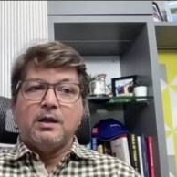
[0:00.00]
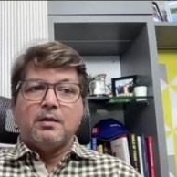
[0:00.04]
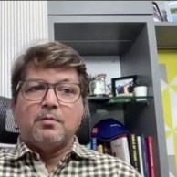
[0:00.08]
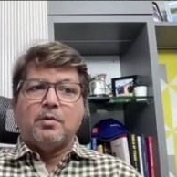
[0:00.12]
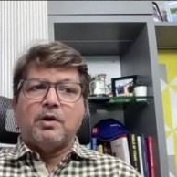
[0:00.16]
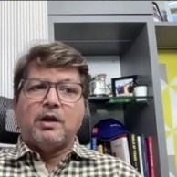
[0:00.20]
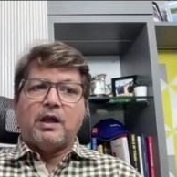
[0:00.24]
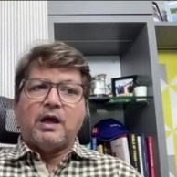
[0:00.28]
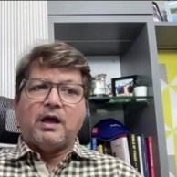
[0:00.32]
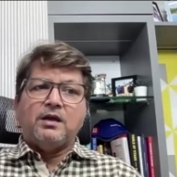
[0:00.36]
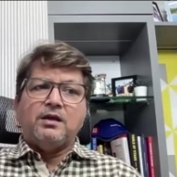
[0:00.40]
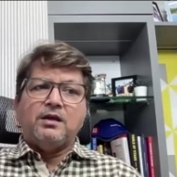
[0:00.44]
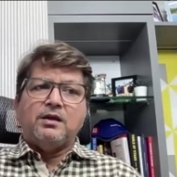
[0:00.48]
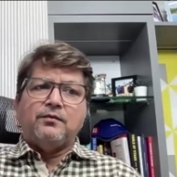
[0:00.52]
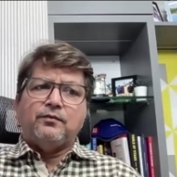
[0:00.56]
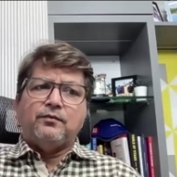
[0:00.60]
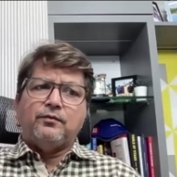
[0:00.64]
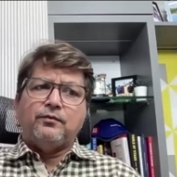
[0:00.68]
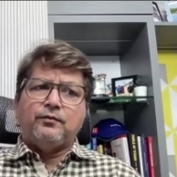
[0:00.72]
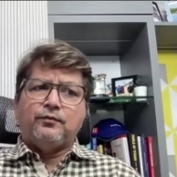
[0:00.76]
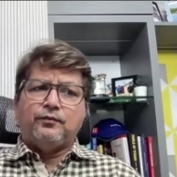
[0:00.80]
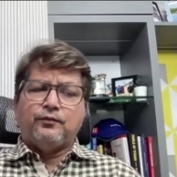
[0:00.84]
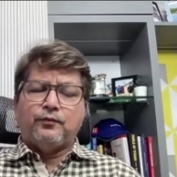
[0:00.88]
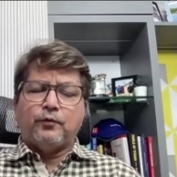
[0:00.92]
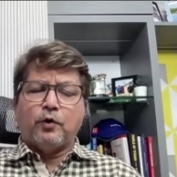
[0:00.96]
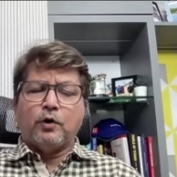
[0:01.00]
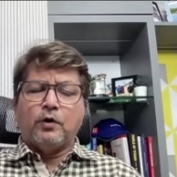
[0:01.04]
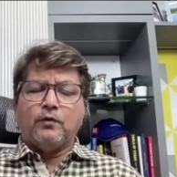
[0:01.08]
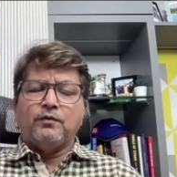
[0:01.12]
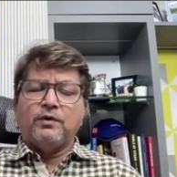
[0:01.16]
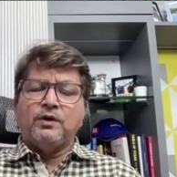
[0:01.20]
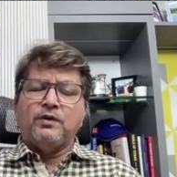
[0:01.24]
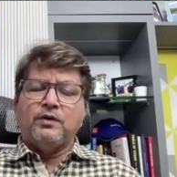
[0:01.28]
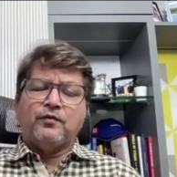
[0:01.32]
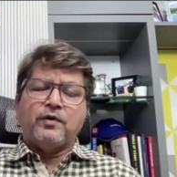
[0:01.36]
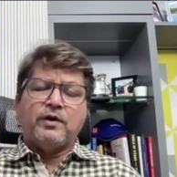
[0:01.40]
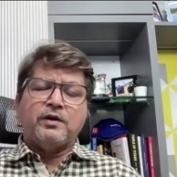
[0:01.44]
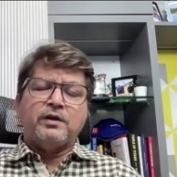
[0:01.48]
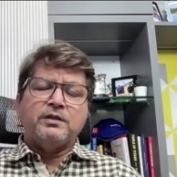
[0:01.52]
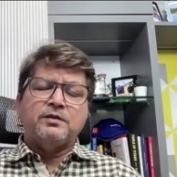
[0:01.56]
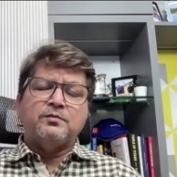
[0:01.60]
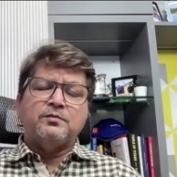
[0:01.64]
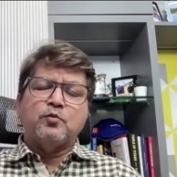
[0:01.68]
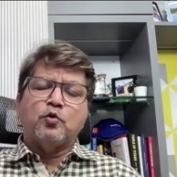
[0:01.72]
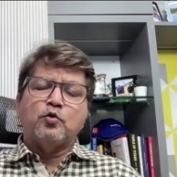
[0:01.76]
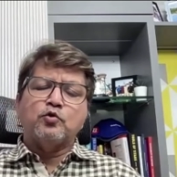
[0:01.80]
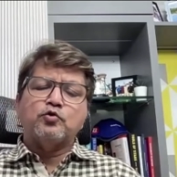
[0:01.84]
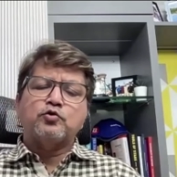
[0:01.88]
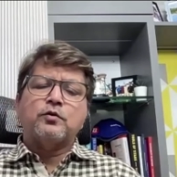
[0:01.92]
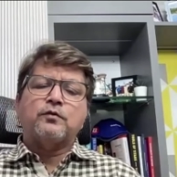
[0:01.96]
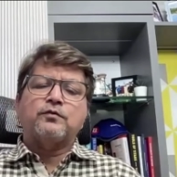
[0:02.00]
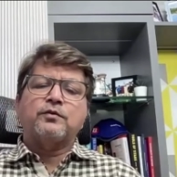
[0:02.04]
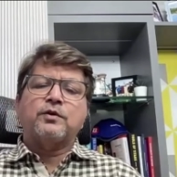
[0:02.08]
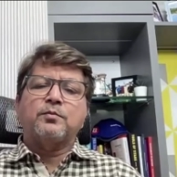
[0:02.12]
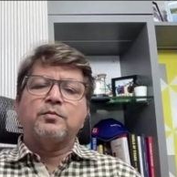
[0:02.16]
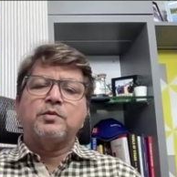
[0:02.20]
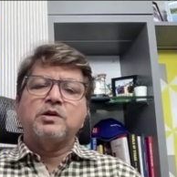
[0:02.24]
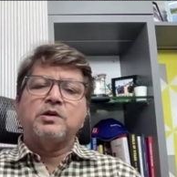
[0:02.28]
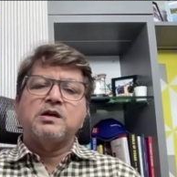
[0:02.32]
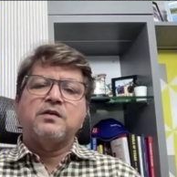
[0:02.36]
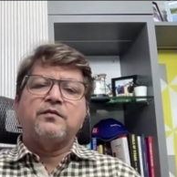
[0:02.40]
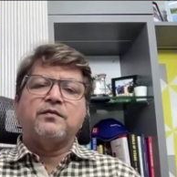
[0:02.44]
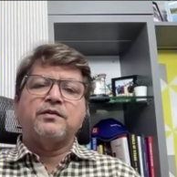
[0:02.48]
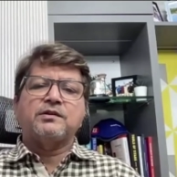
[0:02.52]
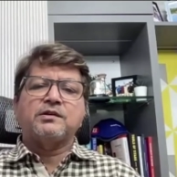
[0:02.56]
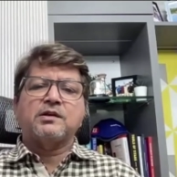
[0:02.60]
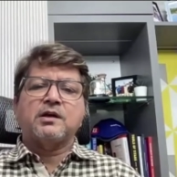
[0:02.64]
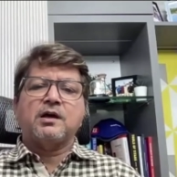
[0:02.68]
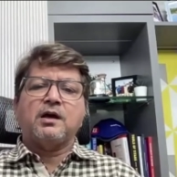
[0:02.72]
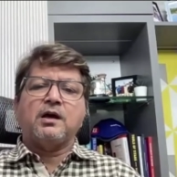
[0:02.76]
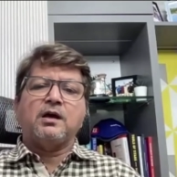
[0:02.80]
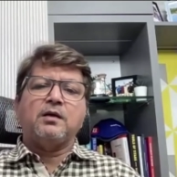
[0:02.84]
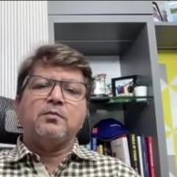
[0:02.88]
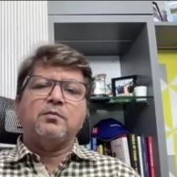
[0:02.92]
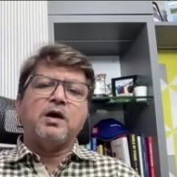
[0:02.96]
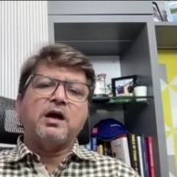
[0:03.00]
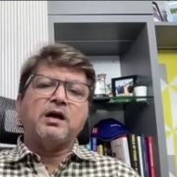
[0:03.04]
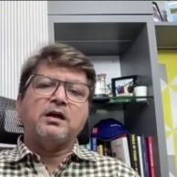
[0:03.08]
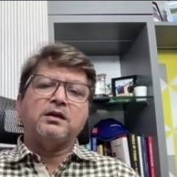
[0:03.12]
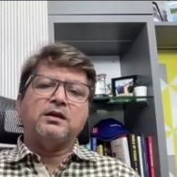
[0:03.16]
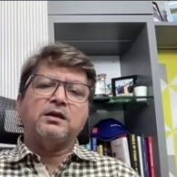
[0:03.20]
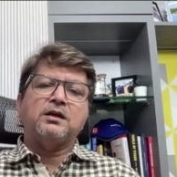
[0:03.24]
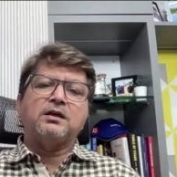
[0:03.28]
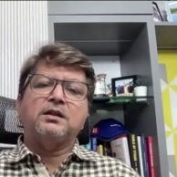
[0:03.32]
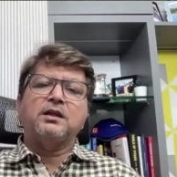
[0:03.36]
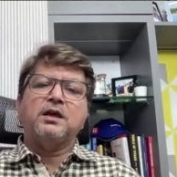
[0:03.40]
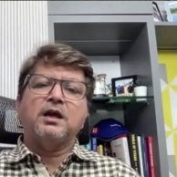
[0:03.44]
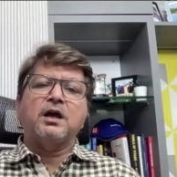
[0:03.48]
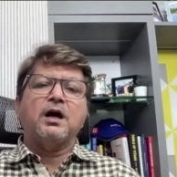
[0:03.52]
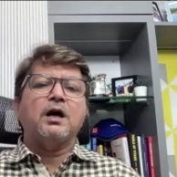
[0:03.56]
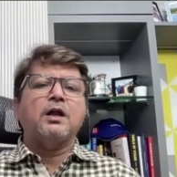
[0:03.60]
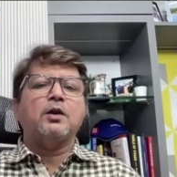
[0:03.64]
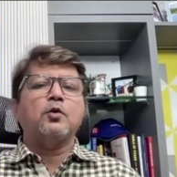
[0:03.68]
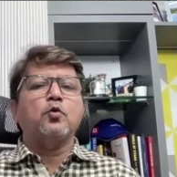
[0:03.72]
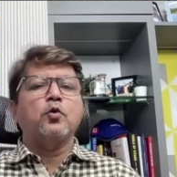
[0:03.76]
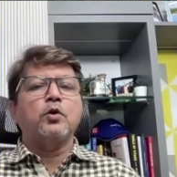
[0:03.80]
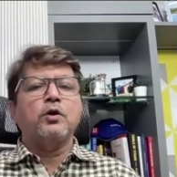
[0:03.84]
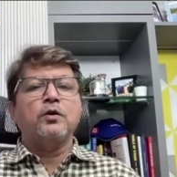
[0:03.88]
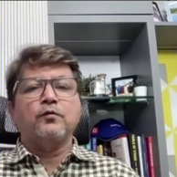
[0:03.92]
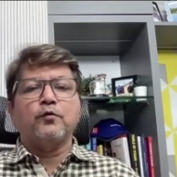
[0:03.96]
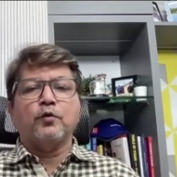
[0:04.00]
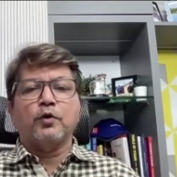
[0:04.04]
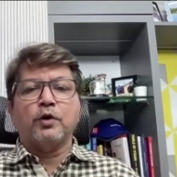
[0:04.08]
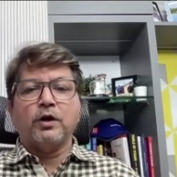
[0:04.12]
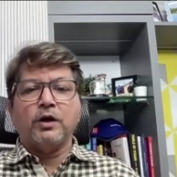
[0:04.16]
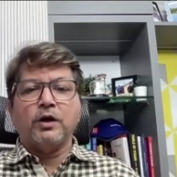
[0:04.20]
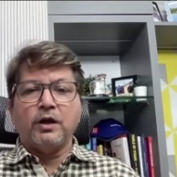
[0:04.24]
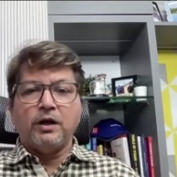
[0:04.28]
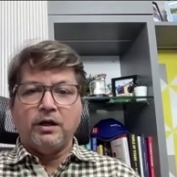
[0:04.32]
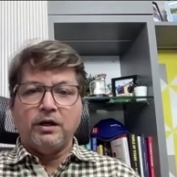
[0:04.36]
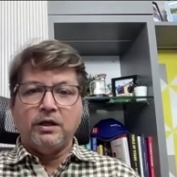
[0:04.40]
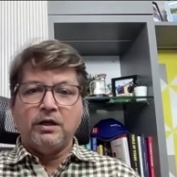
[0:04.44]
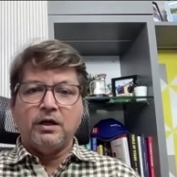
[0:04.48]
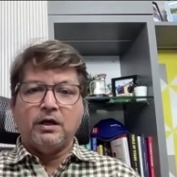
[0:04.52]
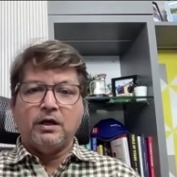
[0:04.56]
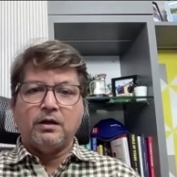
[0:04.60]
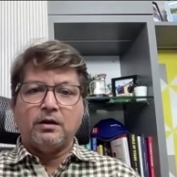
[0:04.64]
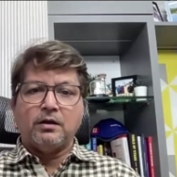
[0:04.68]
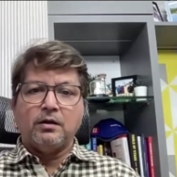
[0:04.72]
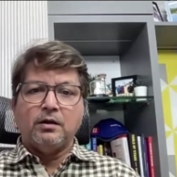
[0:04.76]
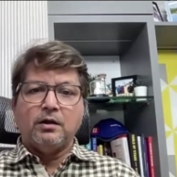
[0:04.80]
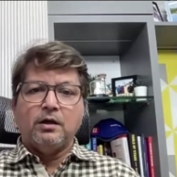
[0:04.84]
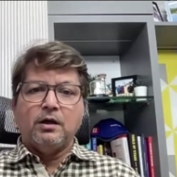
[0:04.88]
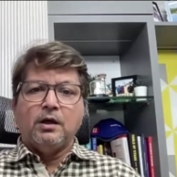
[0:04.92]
But what we find is most of the BFSI banking, they are going for an EDR,